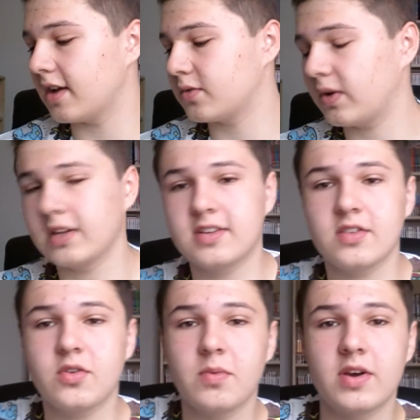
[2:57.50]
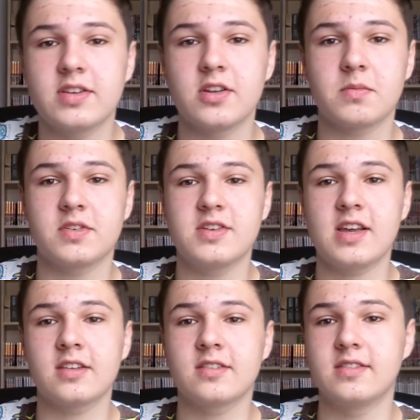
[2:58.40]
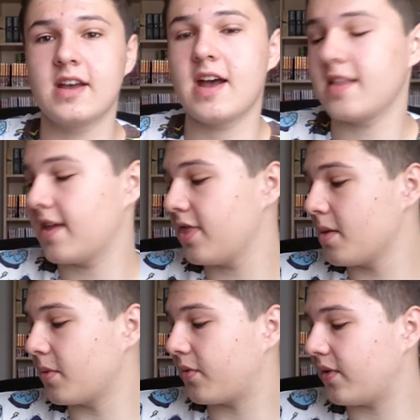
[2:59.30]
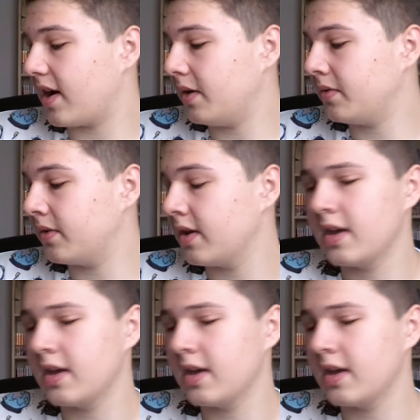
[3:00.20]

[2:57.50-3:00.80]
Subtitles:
20th Century Boys at number 6. Then at number 5